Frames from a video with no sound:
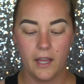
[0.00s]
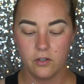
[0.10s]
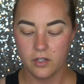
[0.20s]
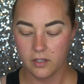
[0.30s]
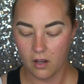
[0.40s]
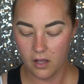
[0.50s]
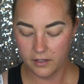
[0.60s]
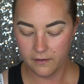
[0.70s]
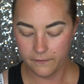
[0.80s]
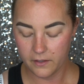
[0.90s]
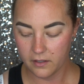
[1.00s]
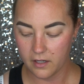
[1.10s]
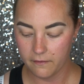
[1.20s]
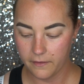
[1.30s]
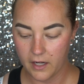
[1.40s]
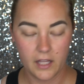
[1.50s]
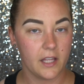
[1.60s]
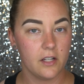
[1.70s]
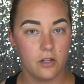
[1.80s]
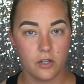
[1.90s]
And just all different stuff that I
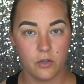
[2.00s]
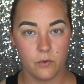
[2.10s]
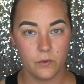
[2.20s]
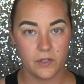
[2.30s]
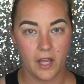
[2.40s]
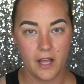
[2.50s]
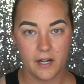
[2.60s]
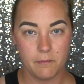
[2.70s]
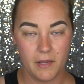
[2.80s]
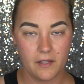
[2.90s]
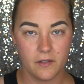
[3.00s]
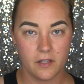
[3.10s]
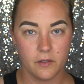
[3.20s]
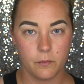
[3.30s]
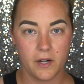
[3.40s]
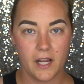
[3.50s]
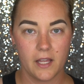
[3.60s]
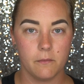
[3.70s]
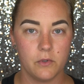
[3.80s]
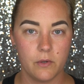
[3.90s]
like to use on a basis when
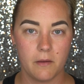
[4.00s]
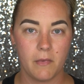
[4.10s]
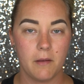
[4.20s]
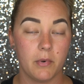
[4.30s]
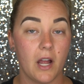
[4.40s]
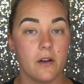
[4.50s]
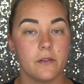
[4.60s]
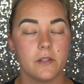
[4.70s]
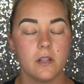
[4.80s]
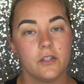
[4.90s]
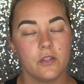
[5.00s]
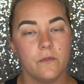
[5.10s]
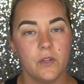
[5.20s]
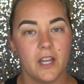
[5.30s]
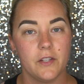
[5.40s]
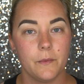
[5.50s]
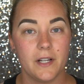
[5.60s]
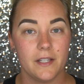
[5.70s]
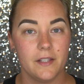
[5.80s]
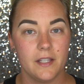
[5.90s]
I'm doing my brows. So if you guys
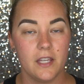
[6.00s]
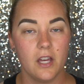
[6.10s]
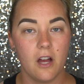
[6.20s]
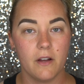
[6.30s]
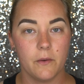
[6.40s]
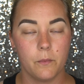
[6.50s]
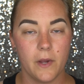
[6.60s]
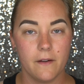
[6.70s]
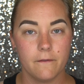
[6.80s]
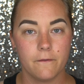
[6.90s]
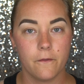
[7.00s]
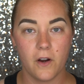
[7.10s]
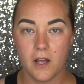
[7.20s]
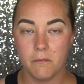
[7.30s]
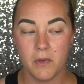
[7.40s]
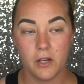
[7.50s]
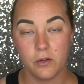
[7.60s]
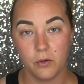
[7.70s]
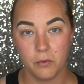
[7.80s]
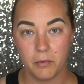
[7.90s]
want to see how I went from
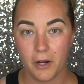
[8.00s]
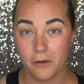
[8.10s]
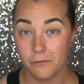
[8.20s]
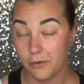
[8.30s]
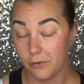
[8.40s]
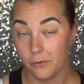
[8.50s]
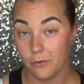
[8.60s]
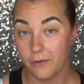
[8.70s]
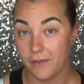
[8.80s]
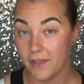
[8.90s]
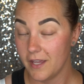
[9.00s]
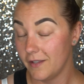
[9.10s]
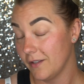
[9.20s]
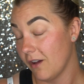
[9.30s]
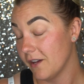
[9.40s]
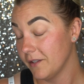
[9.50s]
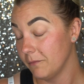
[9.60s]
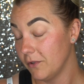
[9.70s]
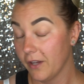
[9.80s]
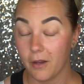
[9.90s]
no brow to these
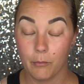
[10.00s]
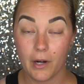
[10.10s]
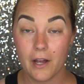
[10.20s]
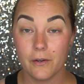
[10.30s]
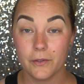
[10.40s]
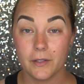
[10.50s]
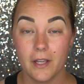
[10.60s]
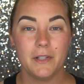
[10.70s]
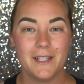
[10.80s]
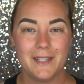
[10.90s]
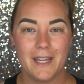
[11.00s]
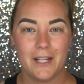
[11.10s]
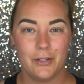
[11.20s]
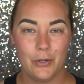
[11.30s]
awesome looking brows, please stay